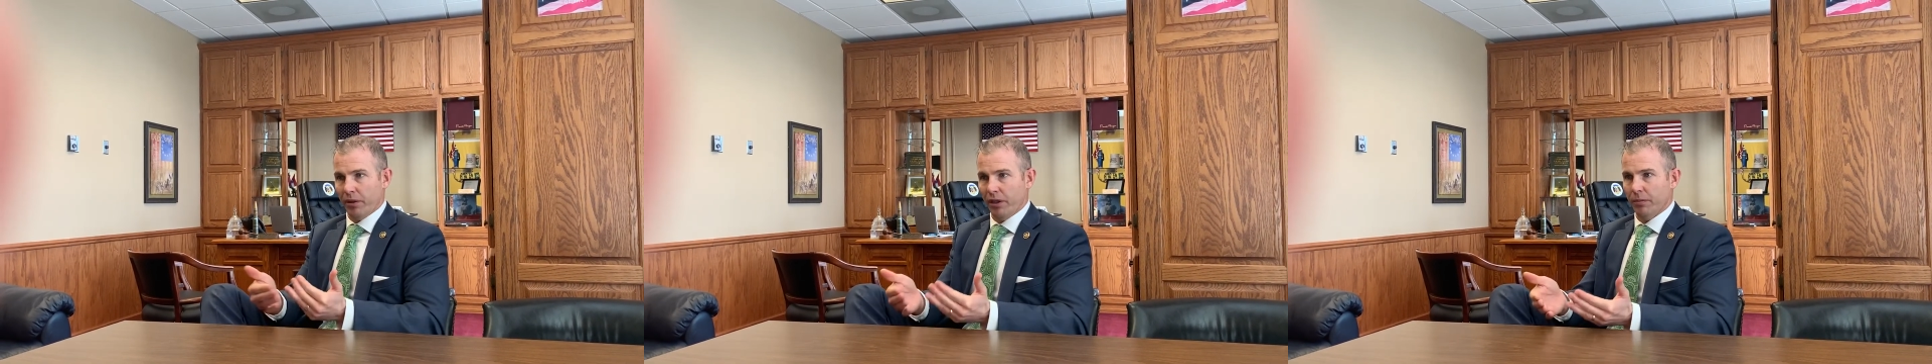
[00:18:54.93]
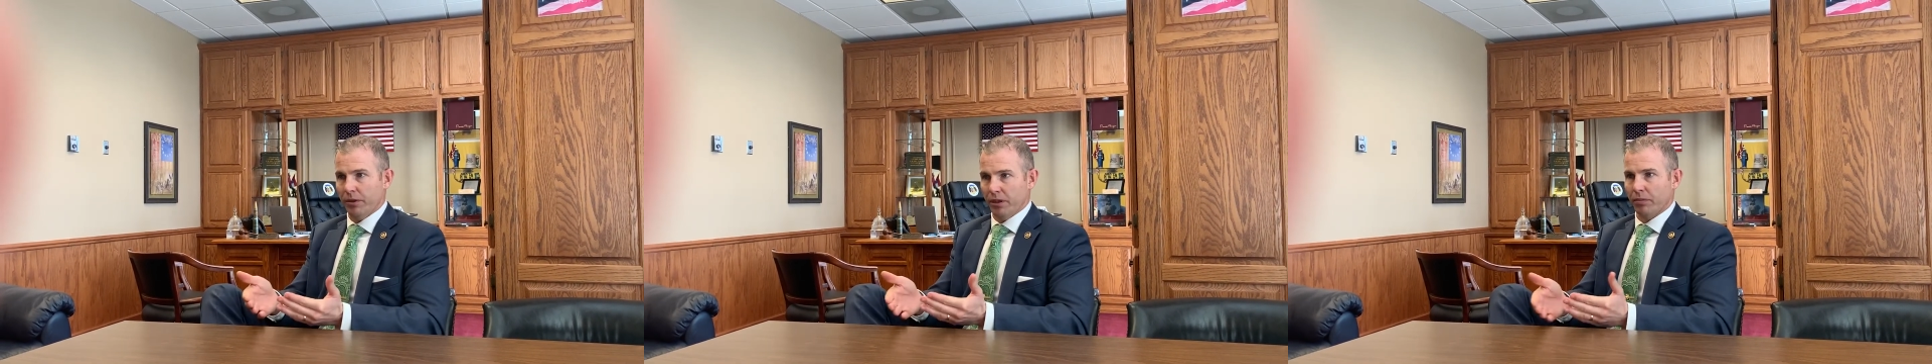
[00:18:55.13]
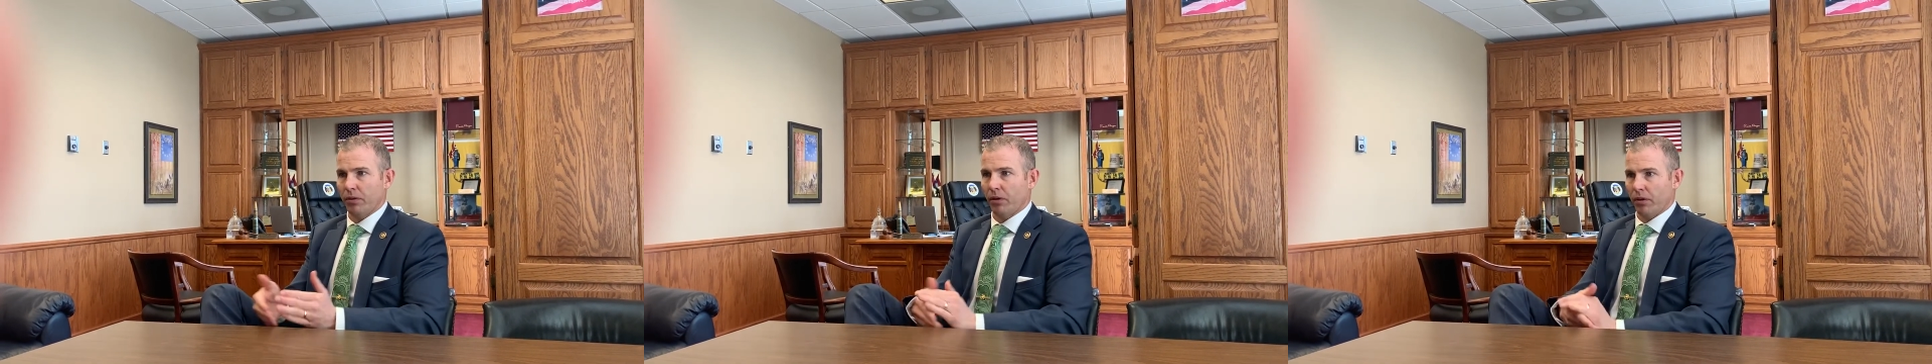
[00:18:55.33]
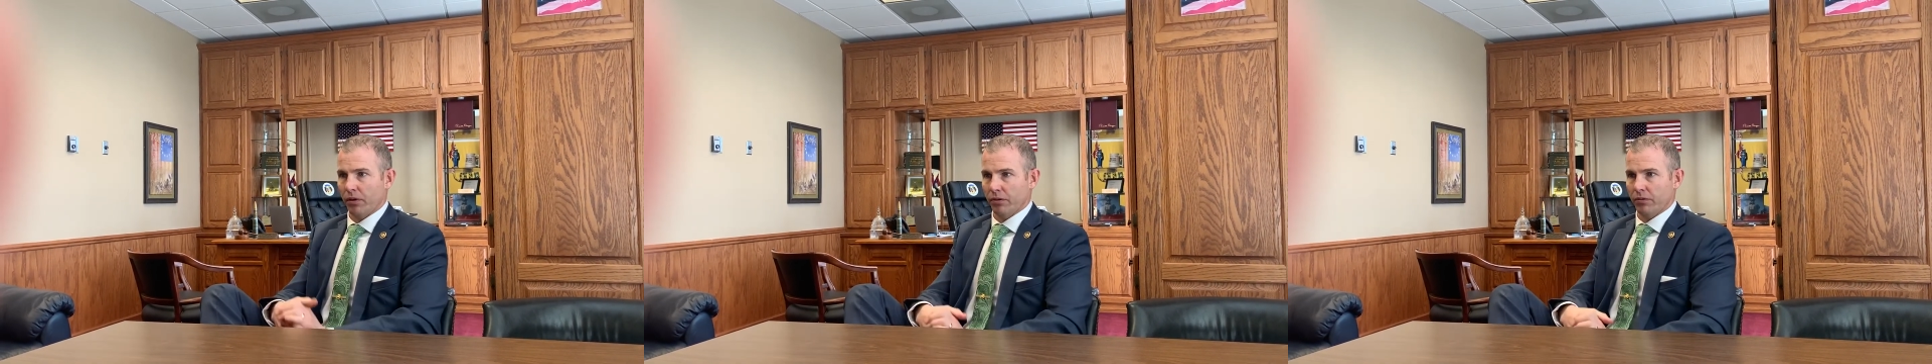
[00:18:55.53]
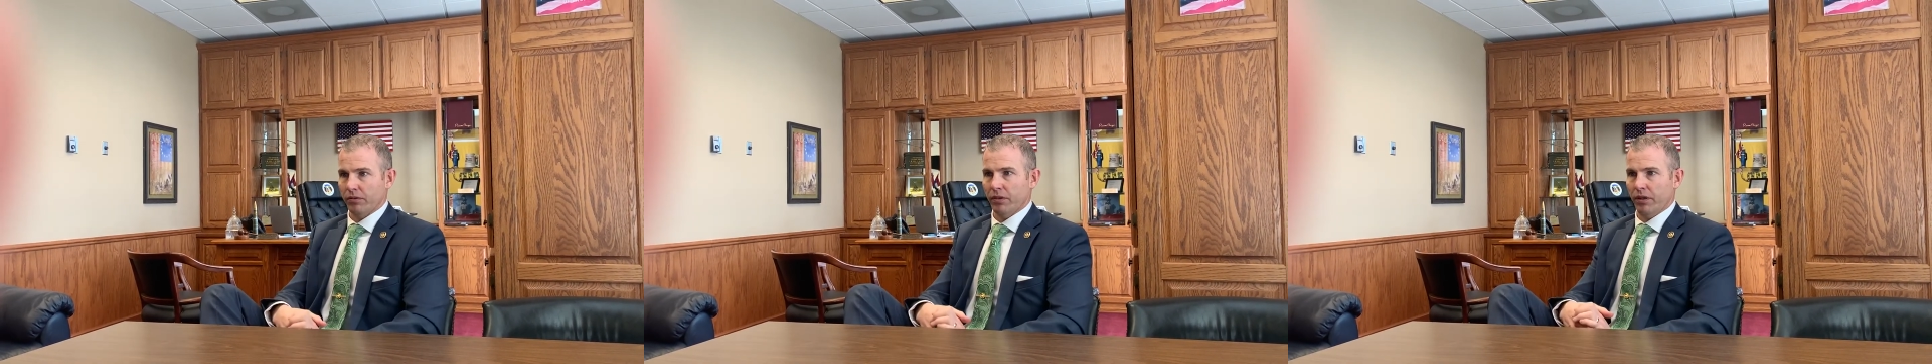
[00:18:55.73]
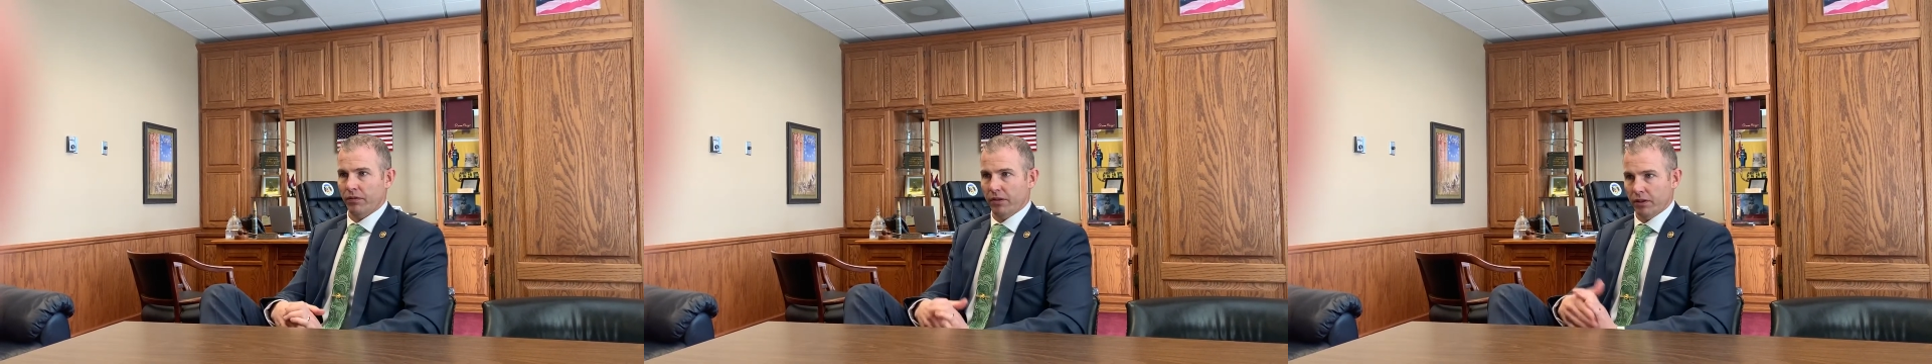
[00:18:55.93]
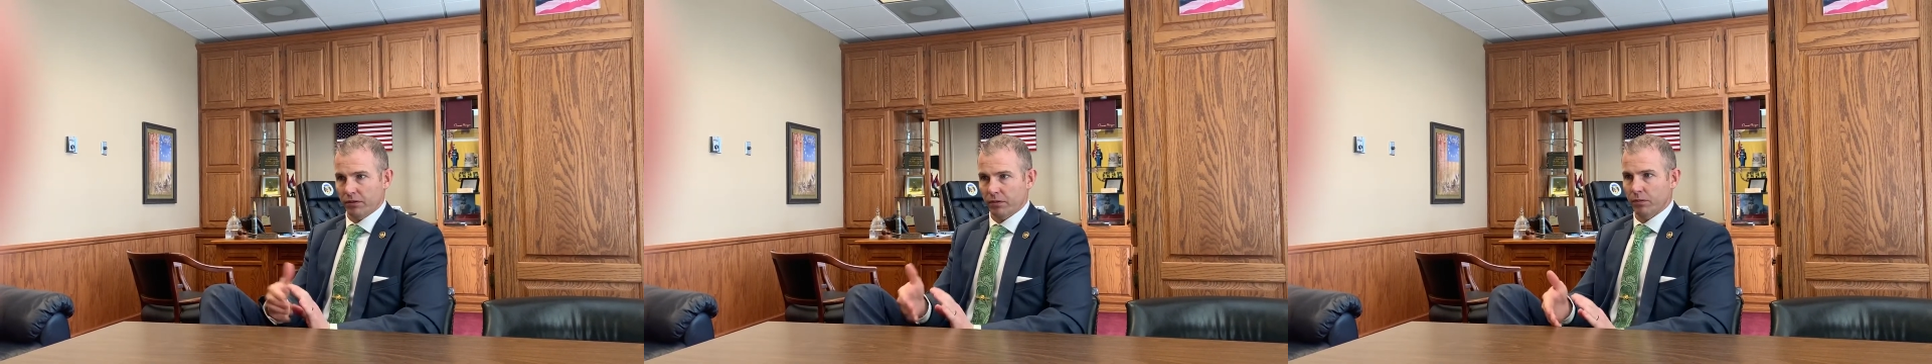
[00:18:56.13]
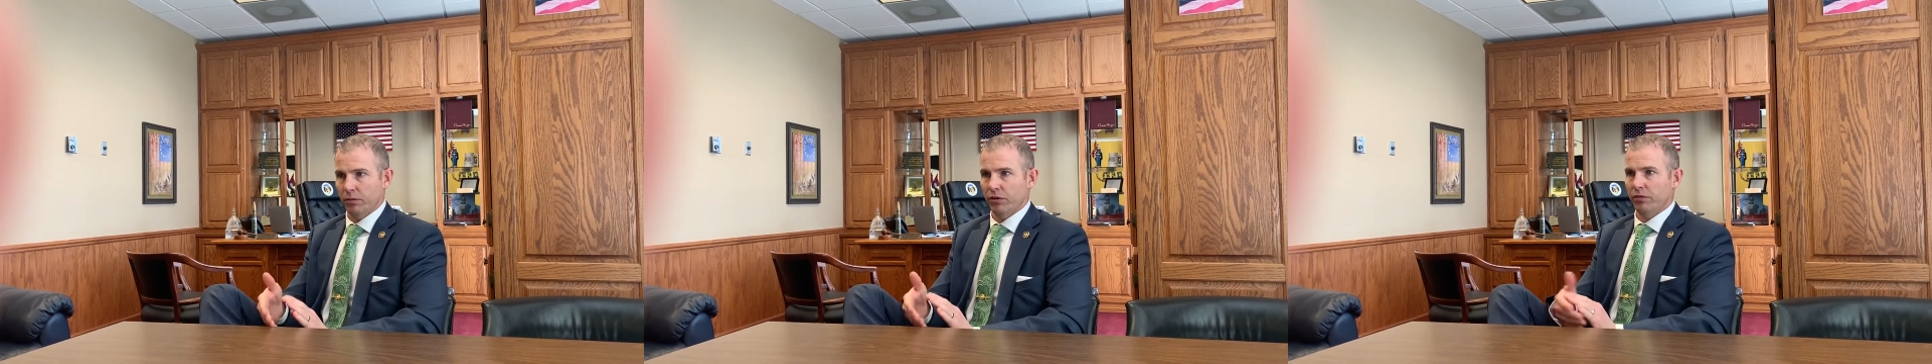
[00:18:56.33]
me to be a part of
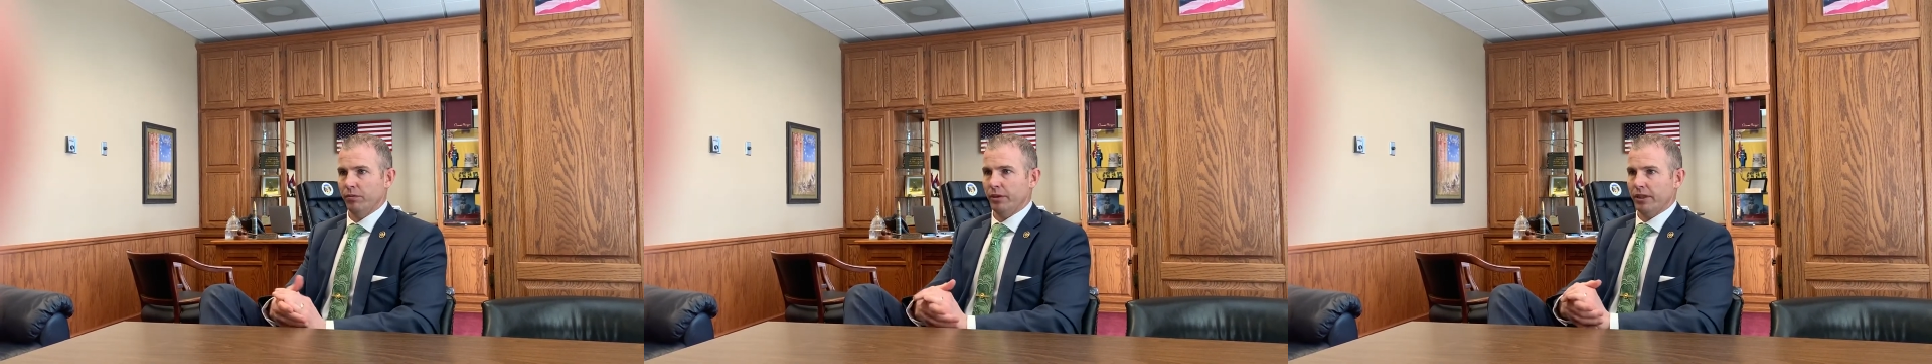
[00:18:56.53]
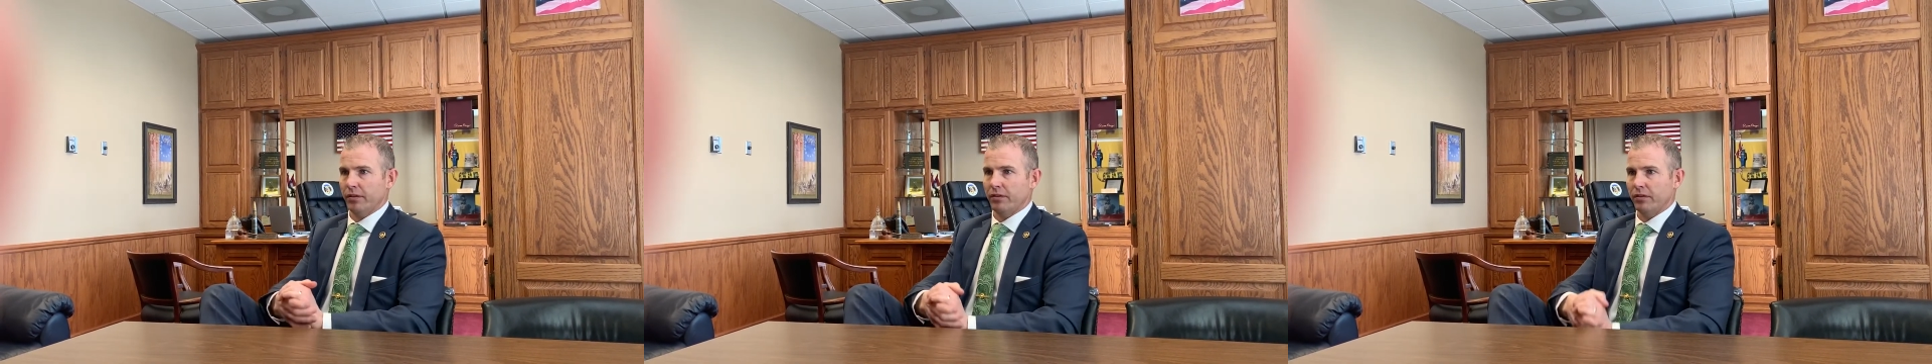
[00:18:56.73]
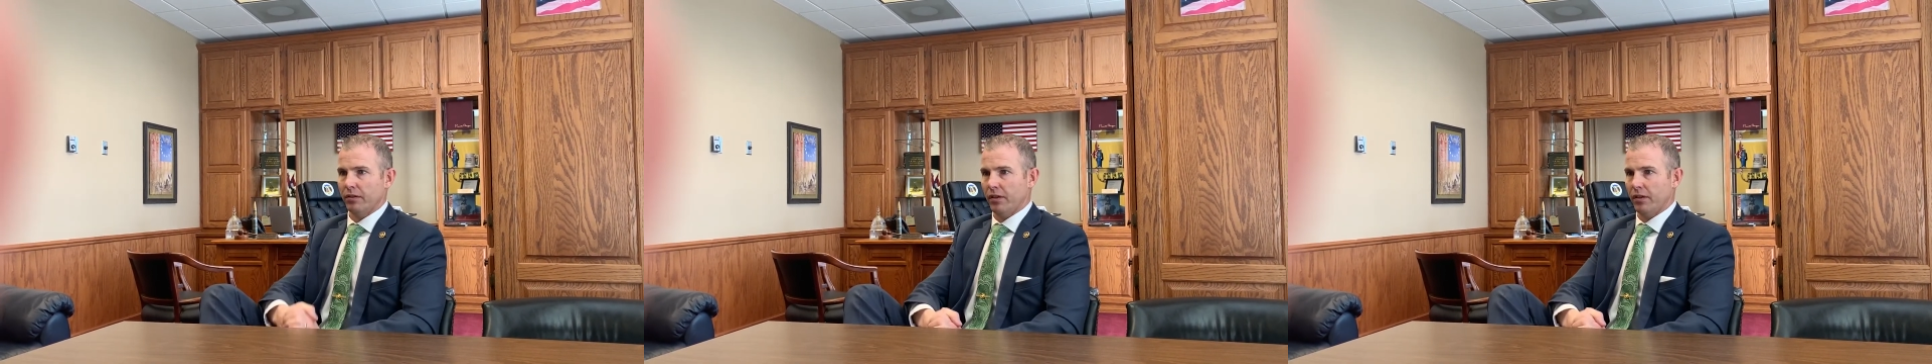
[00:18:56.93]
this movement